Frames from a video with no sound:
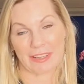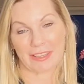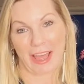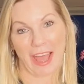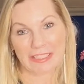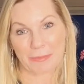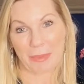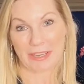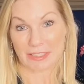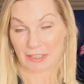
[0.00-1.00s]

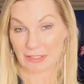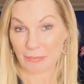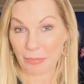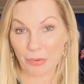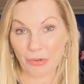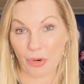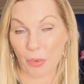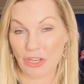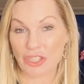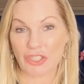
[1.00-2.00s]
aspect and it's an important
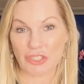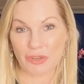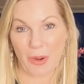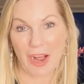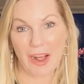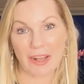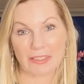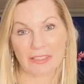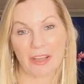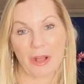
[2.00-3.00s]
question to
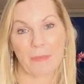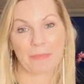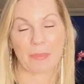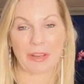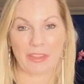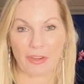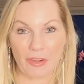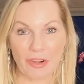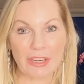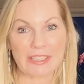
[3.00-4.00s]
ask. But in the
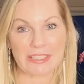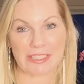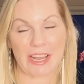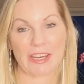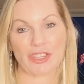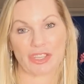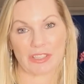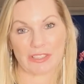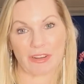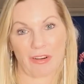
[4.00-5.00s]
early
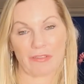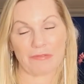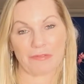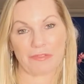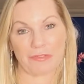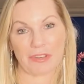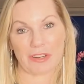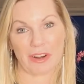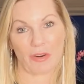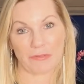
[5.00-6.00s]
stages of
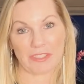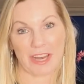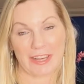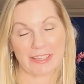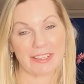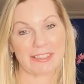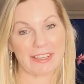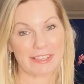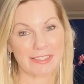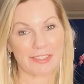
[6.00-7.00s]
dating,
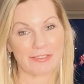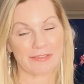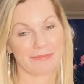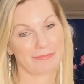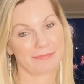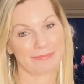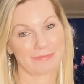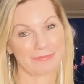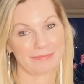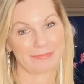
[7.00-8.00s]
it is a
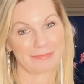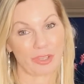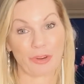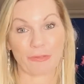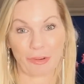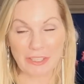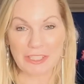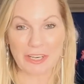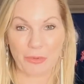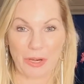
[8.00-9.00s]

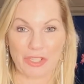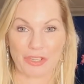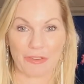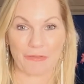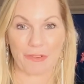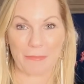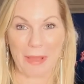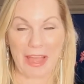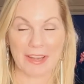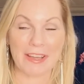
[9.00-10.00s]
confronting question for a man.